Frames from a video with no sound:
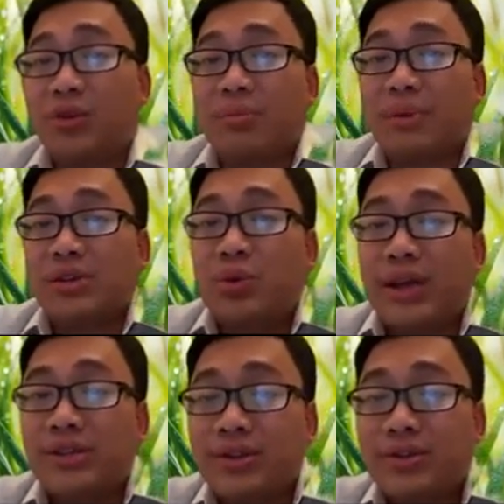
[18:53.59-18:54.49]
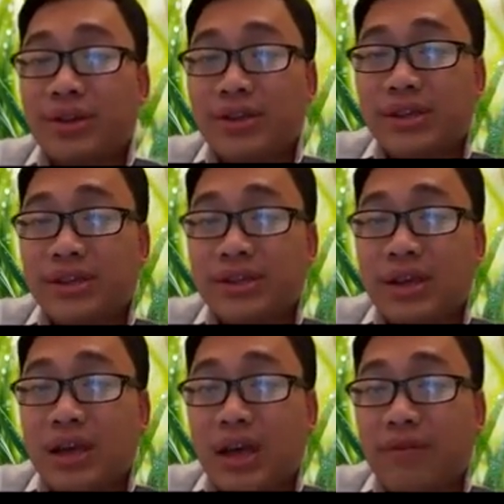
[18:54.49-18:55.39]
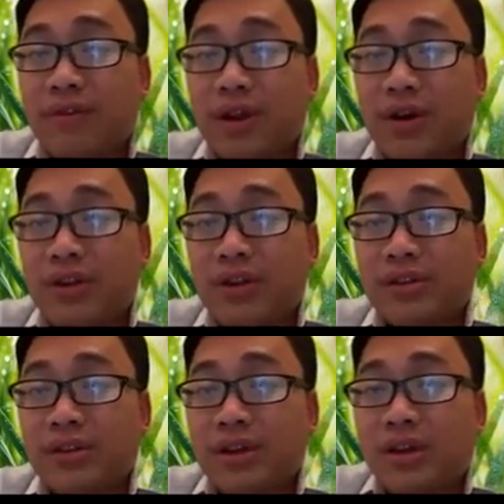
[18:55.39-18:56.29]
the best way to do this is, if you notice,